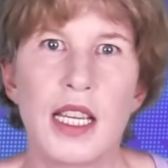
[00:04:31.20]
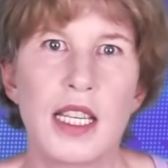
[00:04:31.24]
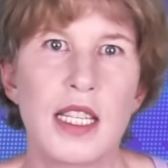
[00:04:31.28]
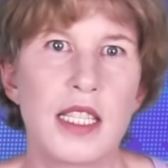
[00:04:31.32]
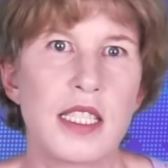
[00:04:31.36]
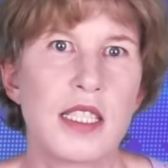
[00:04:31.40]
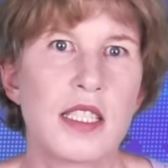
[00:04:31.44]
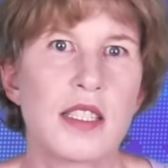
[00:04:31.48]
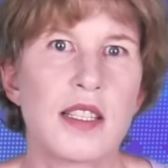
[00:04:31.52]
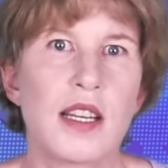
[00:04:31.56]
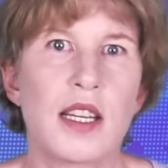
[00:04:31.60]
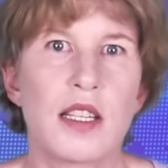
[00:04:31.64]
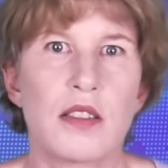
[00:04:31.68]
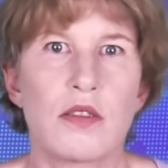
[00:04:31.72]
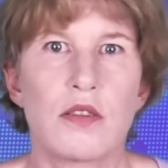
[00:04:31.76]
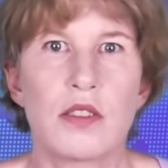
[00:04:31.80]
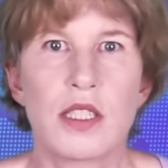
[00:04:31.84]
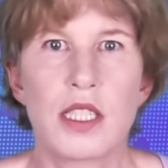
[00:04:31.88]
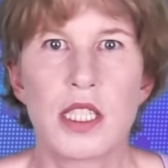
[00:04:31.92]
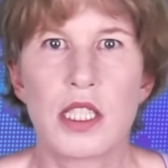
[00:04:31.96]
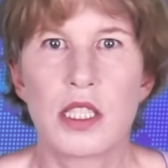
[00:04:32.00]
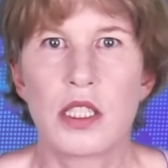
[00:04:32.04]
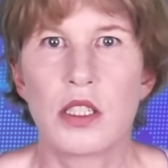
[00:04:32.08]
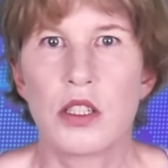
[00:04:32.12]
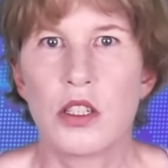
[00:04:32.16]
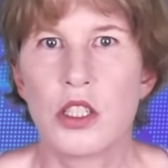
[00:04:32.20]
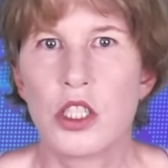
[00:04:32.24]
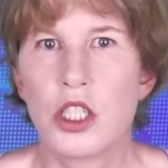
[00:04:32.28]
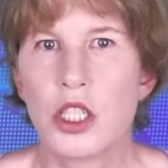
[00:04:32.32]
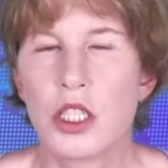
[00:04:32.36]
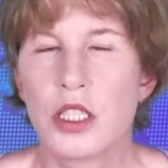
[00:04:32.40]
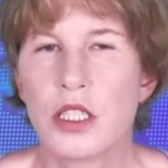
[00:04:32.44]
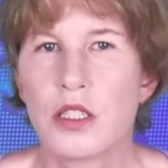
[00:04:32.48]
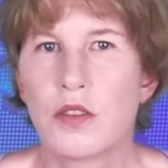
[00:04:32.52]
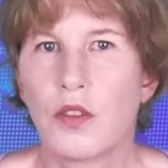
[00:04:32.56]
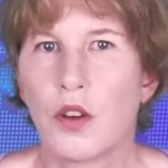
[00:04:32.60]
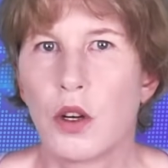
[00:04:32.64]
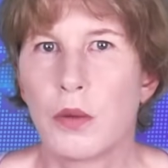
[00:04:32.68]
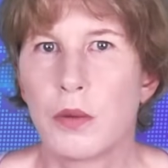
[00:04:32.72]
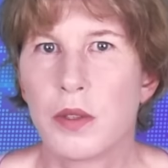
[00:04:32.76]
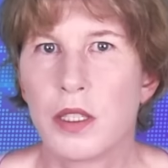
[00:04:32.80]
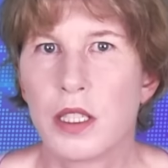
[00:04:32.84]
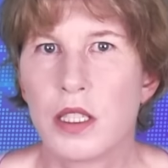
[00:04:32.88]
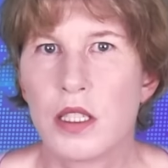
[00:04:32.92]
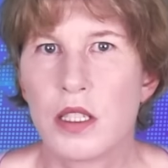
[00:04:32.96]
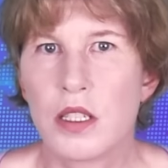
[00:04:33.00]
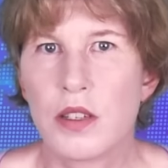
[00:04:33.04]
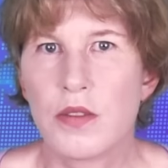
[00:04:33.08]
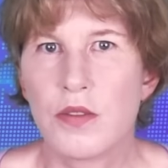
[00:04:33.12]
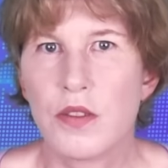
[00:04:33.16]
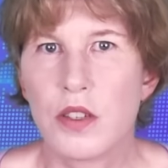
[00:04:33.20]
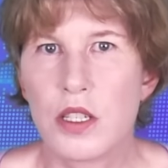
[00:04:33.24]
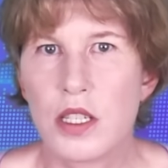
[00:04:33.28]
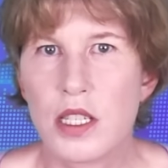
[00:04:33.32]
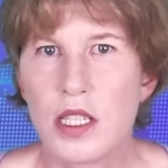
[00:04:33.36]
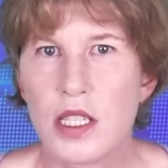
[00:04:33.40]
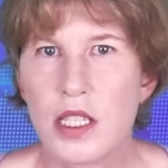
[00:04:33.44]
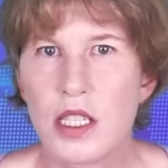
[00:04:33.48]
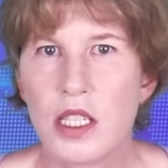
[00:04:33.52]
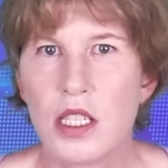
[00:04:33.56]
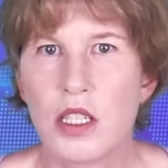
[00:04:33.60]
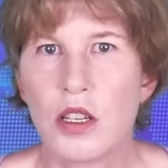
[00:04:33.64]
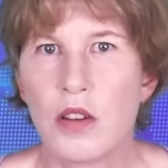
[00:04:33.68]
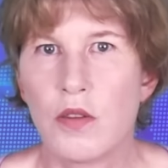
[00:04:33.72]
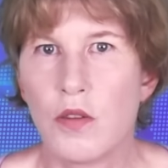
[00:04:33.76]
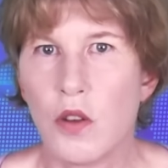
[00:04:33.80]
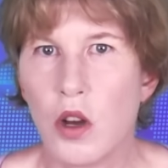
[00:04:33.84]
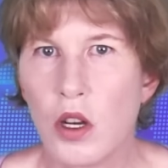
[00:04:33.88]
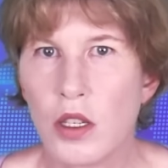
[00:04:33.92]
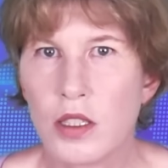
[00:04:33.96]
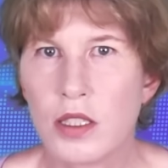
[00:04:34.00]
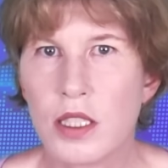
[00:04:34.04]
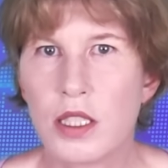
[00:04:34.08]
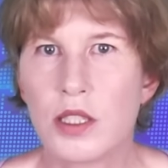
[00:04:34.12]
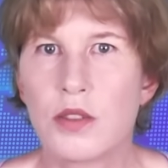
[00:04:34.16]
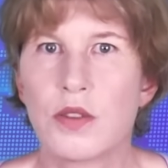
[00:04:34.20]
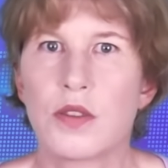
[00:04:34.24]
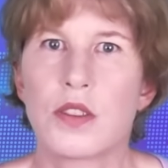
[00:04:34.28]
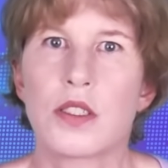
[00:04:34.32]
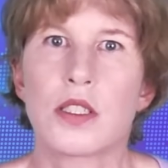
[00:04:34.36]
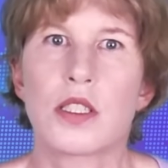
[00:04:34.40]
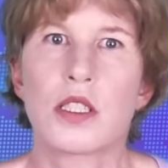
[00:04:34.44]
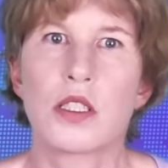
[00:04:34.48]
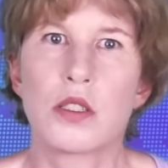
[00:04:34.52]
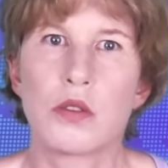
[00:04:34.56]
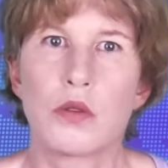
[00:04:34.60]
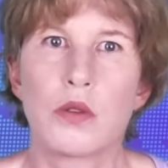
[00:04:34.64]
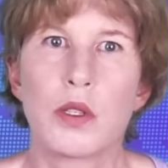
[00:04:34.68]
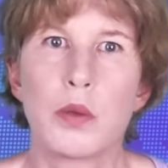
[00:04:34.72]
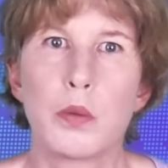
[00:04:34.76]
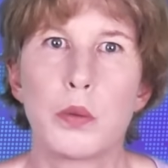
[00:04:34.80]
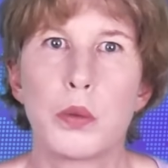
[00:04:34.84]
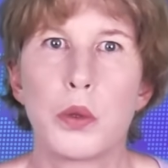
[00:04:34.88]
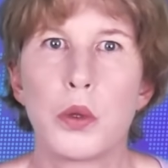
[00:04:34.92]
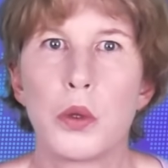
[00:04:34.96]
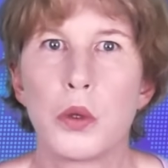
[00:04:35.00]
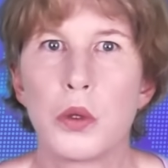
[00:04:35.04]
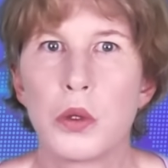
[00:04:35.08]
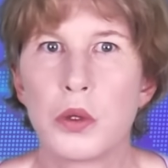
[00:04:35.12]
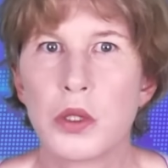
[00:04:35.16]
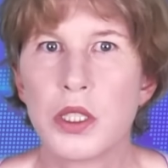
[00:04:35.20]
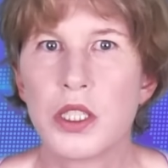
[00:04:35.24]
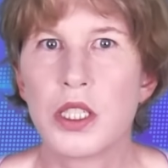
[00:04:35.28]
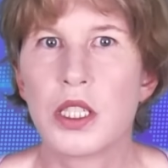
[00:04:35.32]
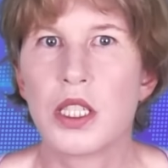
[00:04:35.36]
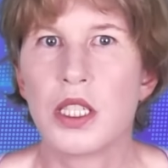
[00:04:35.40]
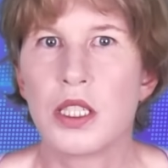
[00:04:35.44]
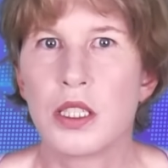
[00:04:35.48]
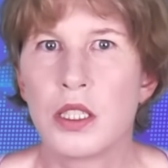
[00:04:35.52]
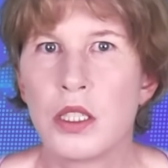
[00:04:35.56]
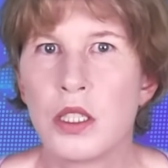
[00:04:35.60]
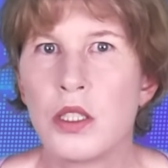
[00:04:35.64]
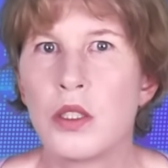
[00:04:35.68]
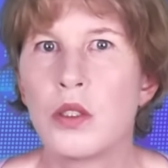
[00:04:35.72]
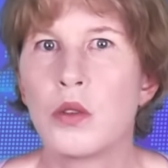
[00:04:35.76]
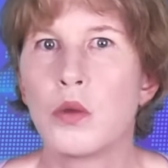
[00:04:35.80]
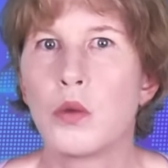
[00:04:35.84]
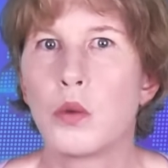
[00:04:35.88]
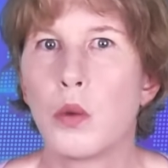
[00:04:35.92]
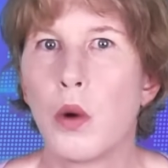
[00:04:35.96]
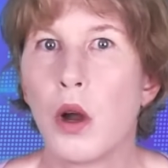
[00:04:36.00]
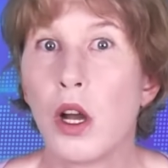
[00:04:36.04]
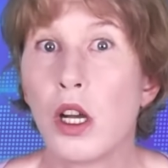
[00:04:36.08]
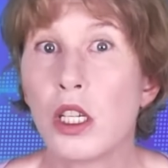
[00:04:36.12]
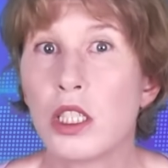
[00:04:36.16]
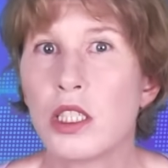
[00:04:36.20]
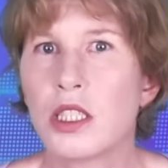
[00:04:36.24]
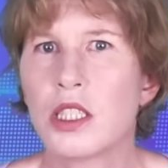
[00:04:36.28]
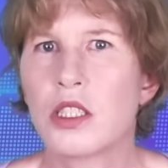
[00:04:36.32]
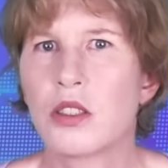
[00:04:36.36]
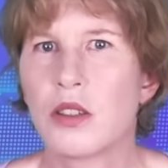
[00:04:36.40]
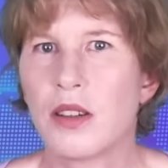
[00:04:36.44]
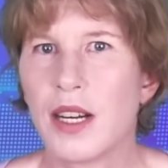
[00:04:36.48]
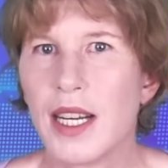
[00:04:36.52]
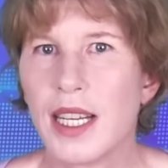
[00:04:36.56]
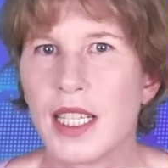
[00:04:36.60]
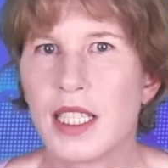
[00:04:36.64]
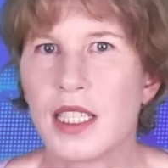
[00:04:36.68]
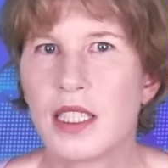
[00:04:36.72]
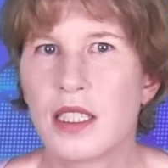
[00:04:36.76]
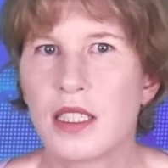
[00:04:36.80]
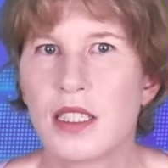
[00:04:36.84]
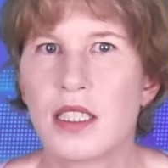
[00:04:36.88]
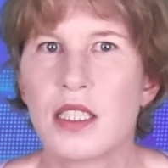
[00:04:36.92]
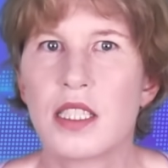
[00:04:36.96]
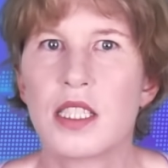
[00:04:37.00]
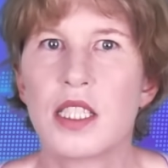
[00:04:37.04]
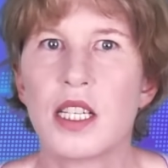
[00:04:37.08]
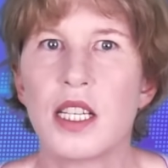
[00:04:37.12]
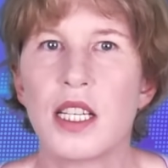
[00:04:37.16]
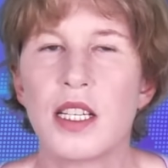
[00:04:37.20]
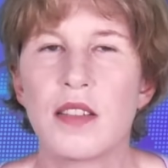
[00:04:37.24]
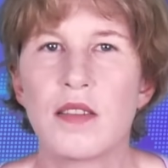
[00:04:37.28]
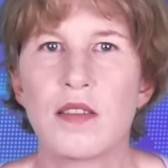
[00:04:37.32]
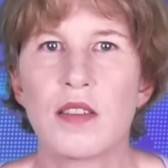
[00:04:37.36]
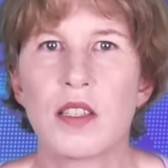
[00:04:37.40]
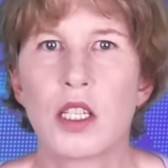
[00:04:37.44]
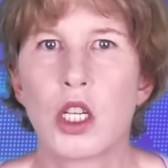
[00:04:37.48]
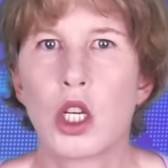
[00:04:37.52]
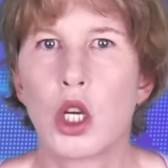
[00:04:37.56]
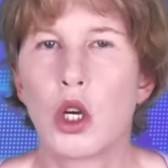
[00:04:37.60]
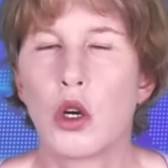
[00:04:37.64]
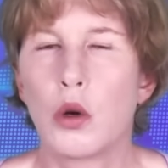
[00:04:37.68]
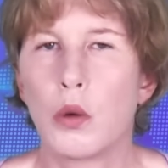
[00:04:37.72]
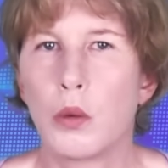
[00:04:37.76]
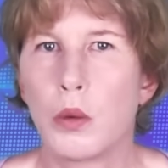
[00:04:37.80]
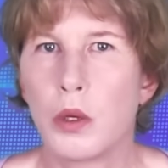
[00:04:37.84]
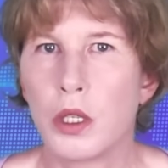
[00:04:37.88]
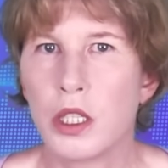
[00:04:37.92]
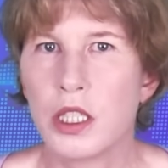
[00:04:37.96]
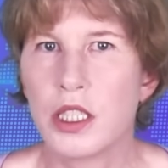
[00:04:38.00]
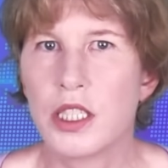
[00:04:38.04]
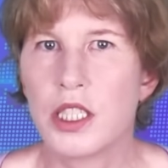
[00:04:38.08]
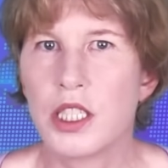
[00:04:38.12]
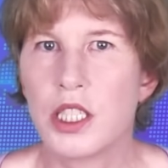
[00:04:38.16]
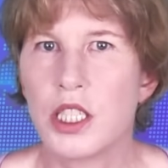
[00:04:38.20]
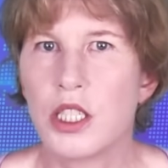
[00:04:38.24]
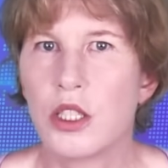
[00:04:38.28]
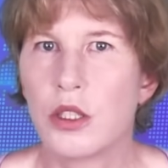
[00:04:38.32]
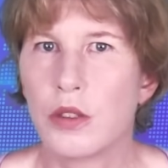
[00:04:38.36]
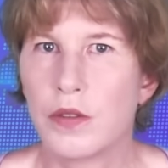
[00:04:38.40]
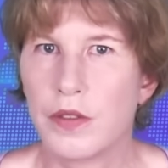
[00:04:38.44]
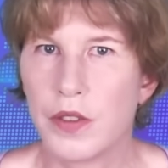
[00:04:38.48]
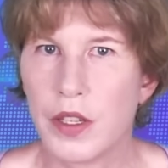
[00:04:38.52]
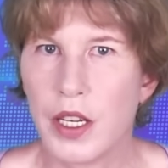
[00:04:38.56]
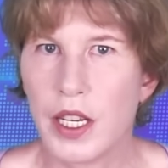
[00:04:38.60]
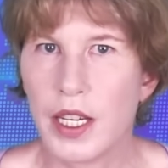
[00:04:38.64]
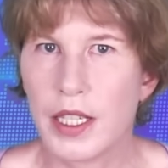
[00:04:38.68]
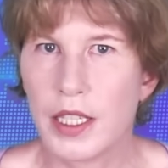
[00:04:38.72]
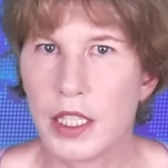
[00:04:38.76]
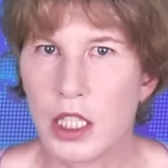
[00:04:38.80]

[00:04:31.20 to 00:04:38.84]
is that researchers from the University of Oxford report a new world record in the quality of their